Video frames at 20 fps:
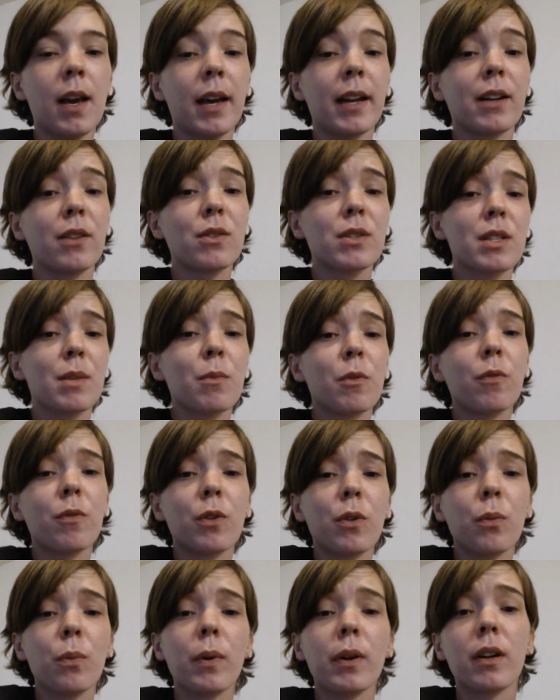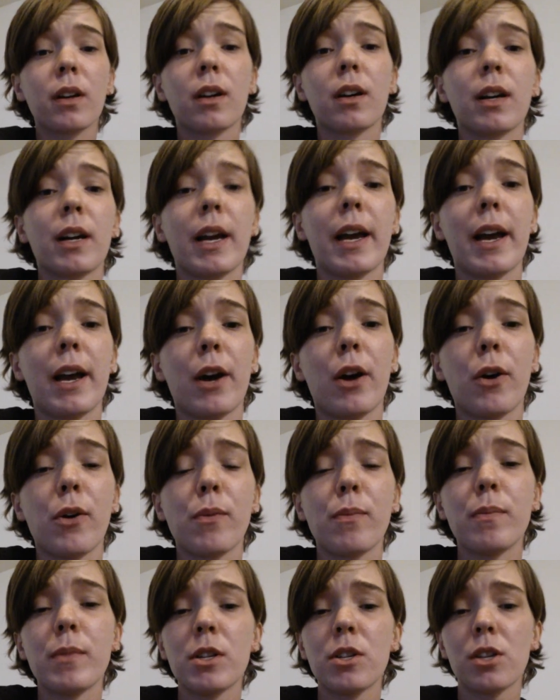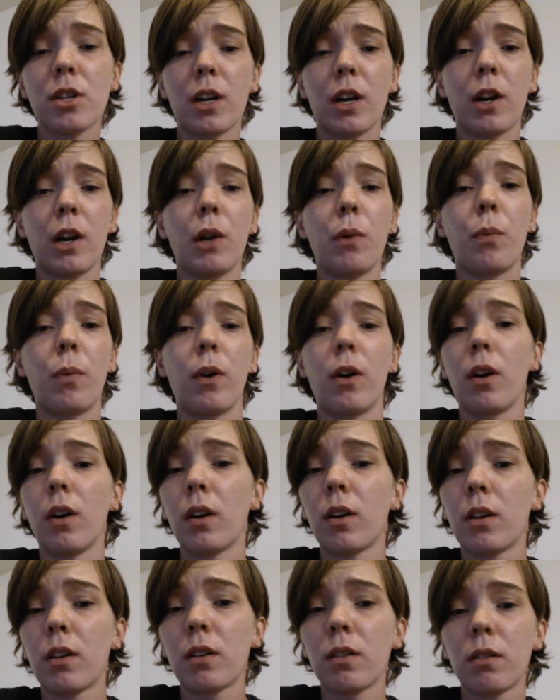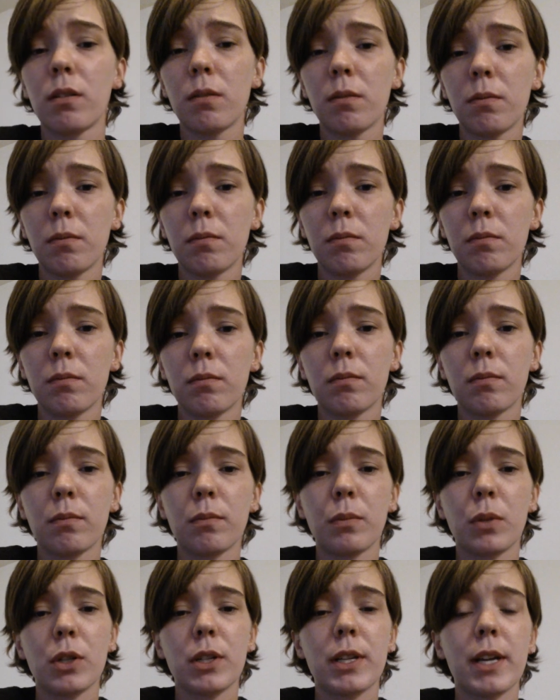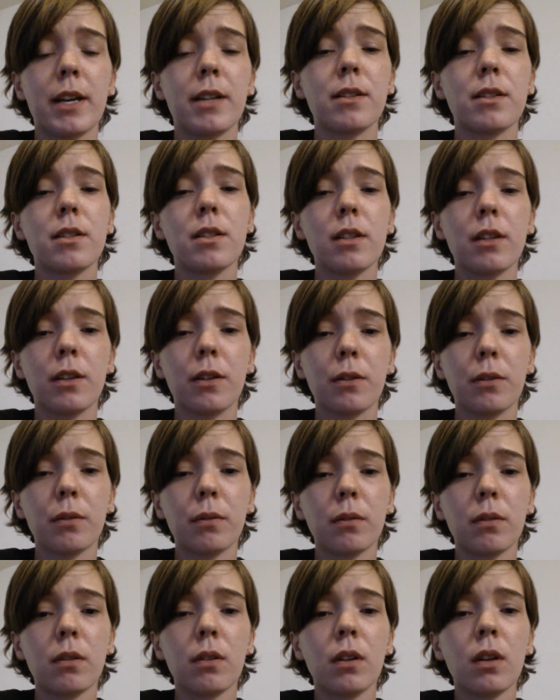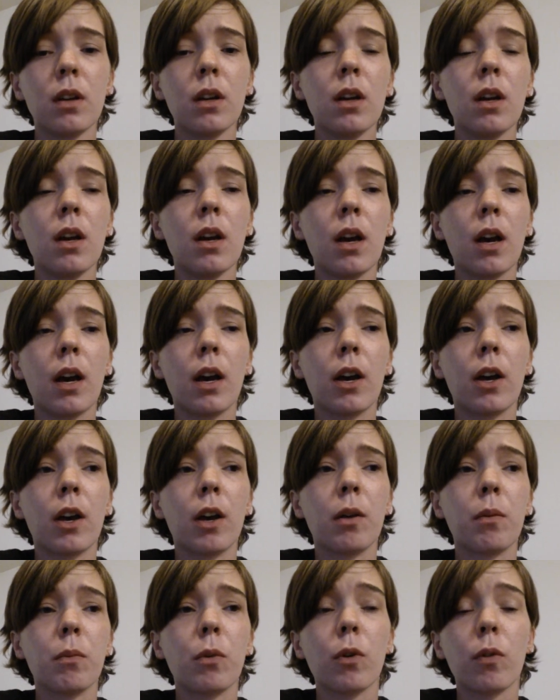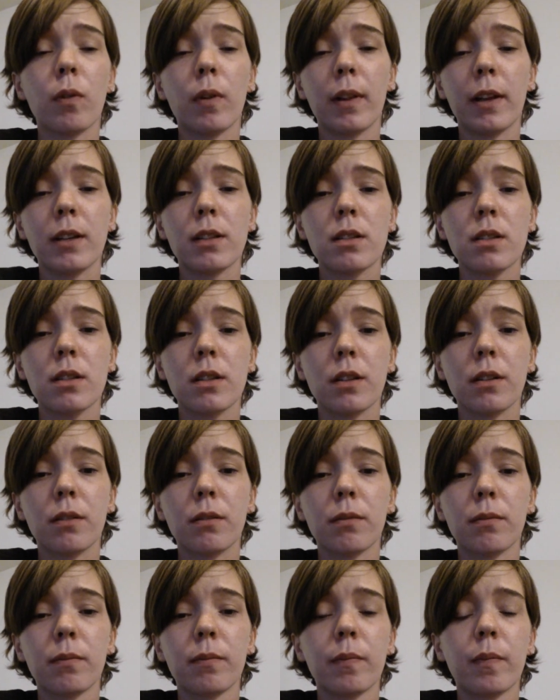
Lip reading: I know some of you wonder how missionary work pertains to you or relates to you.